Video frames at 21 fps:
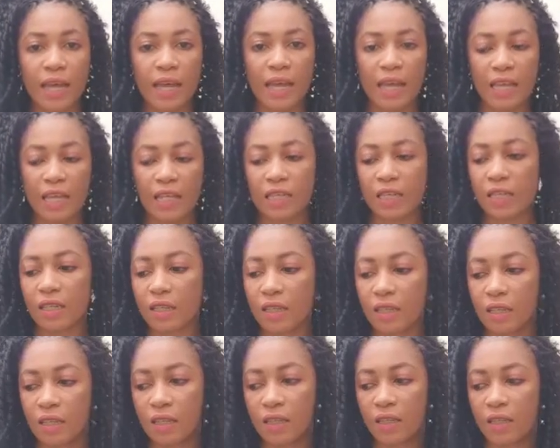and
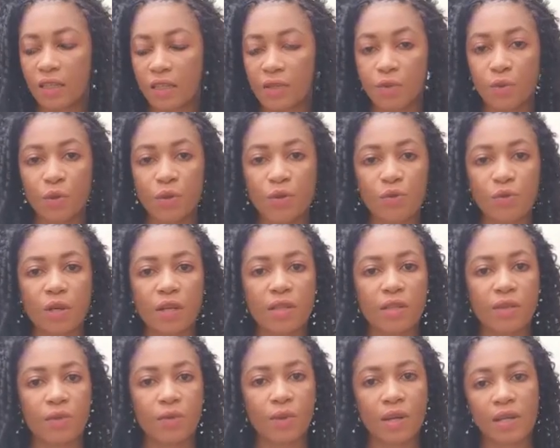these
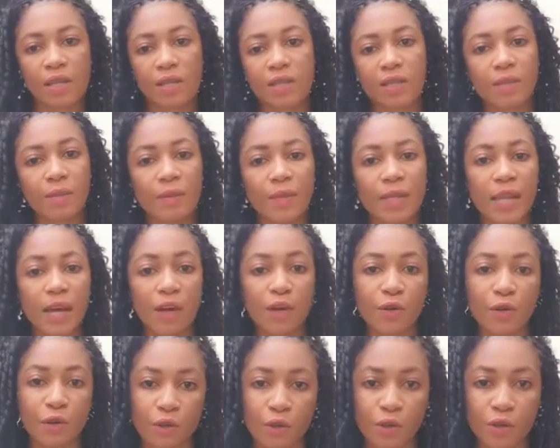rituals were similar
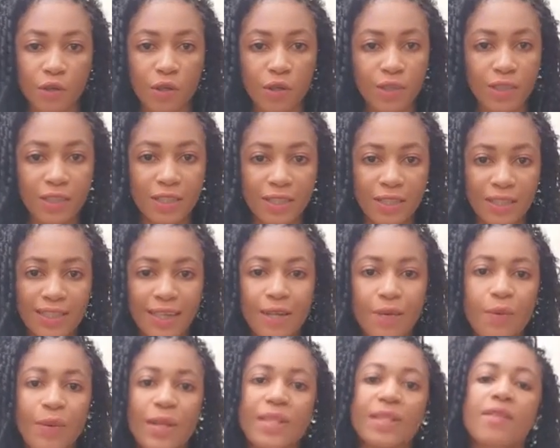across cultures, and
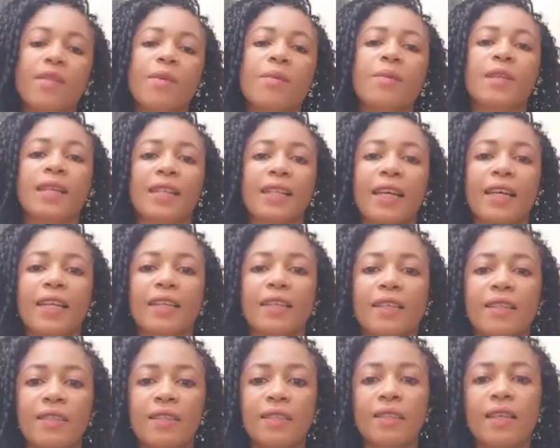it went something like
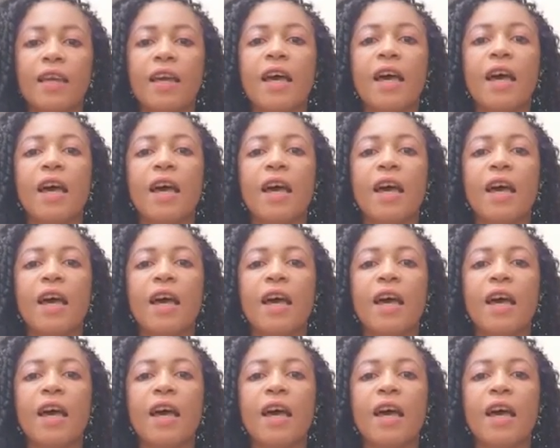this.